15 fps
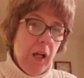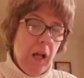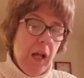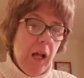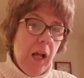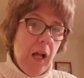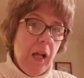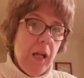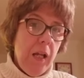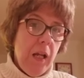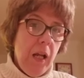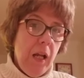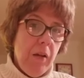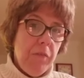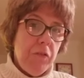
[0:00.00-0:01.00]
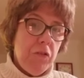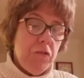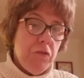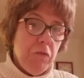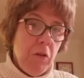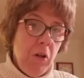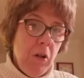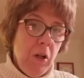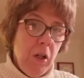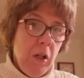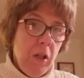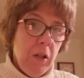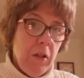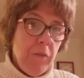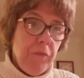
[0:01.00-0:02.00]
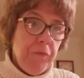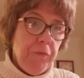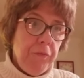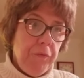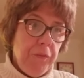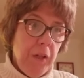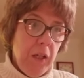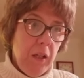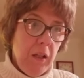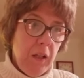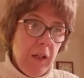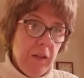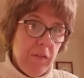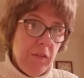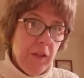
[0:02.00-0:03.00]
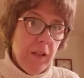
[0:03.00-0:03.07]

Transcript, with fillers: I have strong feelings